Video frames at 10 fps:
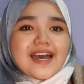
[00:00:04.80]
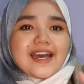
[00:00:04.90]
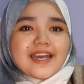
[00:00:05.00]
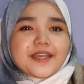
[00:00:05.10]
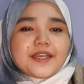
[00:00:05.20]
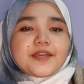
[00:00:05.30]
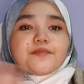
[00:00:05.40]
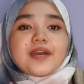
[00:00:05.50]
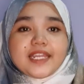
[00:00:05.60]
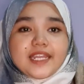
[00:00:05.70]
Hi,
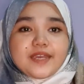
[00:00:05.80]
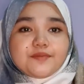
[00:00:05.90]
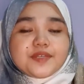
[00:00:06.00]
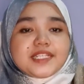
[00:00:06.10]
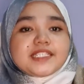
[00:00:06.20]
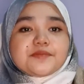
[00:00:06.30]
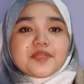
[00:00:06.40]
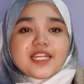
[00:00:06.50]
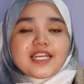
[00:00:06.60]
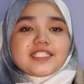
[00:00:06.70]
my name is
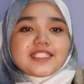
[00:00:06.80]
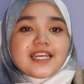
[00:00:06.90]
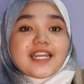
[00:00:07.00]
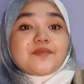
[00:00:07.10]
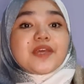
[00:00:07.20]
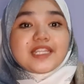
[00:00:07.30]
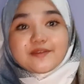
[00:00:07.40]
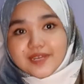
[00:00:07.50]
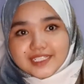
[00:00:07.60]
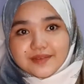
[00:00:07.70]
MIRA SYAZANA binti
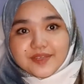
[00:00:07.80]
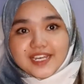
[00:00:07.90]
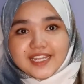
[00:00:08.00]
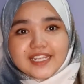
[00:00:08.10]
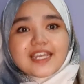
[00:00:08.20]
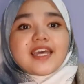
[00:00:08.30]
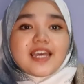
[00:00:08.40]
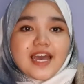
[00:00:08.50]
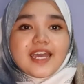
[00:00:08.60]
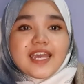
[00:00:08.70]
SAMINGAN.
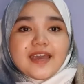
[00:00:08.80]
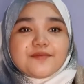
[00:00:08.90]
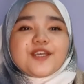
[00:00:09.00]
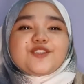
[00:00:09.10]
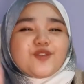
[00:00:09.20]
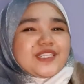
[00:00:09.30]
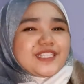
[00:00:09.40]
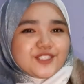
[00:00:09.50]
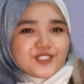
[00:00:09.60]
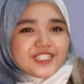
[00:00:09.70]
I am
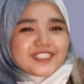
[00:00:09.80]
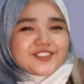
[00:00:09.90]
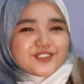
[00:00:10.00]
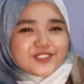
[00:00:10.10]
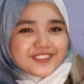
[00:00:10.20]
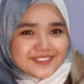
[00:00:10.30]
22 years old.